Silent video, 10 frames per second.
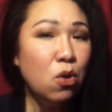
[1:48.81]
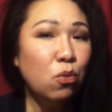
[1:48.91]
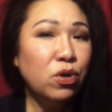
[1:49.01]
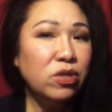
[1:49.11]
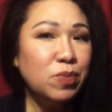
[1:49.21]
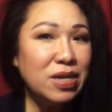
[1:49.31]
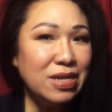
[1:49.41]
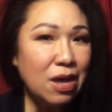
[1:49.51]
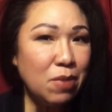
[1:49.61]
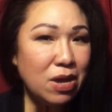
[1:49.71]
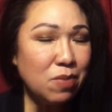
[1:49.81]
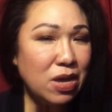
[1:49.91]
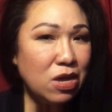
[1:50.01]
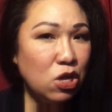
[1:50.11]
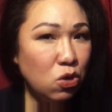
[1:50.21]
With the pandemic
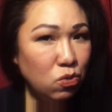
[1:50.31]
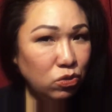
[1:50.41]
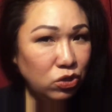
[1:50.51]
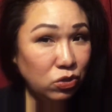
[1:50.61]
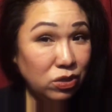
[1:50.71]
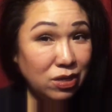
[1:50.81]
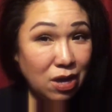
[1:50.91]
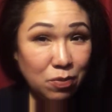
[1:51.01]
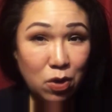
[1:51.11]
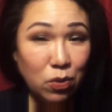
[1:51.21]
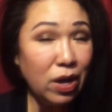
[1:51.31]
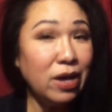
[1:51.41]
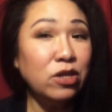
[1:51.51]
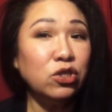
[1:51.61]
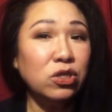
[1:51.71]
being used to scapegoat
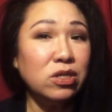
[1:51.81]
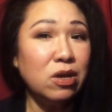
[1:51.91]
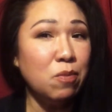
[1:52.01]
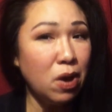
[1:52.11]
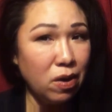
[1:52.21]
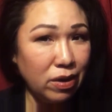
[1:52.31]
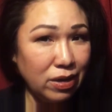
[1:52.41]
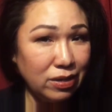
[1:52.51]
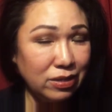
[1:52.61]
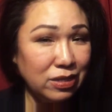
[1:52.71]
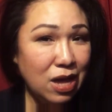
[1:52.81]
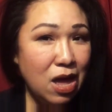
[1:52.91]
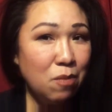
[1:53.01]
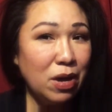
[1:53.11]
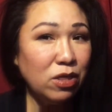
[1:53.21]
Asian Americans
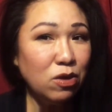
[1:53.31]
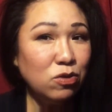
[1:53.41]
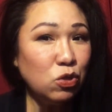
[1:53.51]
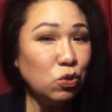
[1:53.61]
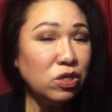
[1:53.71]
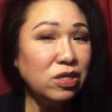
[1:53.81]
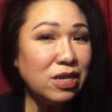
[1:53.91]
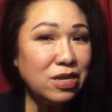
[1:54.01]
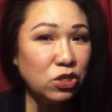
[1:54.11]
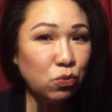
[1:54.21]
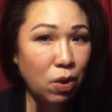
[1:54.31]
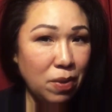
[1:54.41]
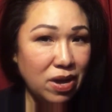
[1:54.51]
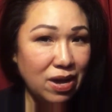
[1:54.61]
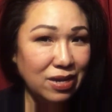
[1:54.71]
by those who seek to
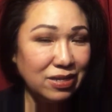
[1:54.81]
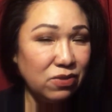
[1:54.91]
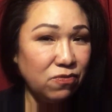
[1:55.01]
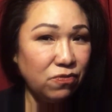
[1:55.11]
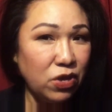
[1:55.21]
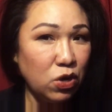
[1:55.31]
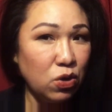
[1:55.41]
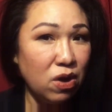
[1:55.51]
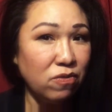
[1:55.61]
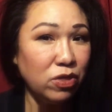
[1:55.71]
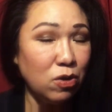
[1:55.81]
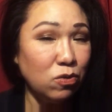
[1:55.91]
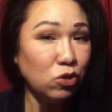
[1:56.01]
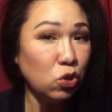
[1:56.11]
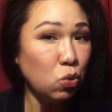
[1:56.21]
weaponize the fear of
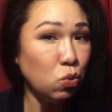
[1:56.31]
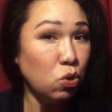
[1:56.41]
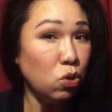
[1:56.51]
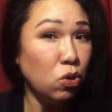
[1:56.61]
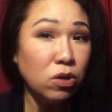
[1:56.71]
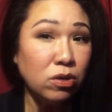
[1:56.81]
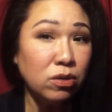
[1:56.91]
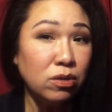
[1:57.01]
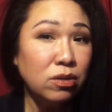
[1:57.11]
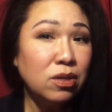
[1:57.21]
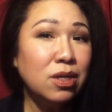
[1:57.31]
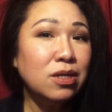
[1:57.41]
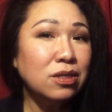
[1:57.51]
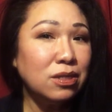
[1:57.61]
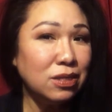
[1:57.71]
those who look,
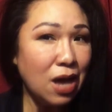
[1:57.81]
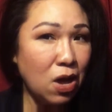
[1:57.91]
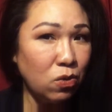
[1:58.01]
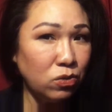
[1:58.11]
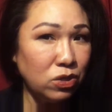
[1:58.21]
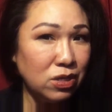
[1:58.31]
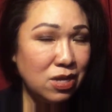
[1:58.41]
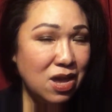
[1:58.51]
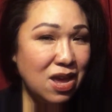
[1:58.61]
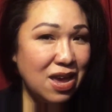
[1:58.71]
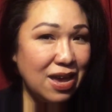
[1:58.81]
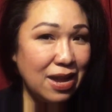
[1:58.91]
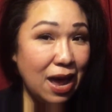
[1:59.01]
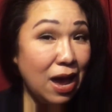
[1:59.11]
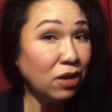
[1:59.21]
sound, and
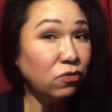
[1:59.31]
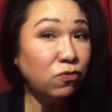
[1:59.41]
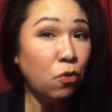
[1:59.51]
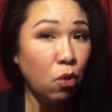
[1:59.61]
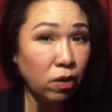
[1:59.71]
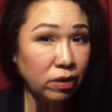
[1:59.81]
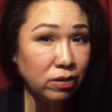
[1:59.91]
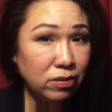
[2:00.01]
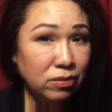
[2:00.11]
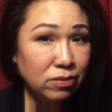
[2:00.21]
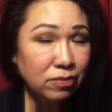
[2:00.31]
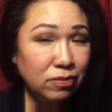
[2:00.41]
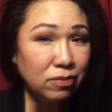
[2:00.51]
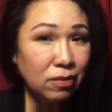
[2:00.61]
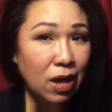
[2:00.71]
act foreign,
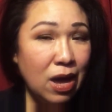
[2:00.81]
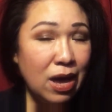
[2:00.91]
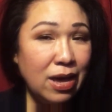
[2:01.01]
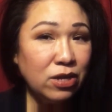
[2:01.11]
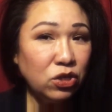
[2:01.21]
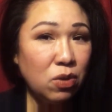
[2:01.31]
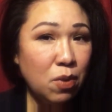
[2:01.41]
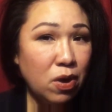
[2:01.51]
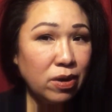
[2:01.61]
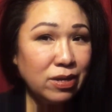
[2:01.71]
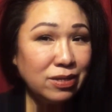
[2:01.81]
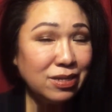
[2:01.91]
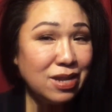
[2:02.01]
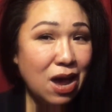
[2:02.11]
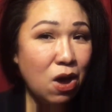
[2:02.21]
Asian Americans
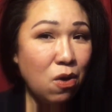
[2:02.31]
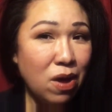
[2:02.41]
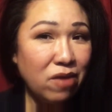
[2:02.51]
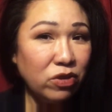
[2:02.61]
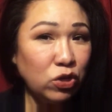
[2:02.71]
now have a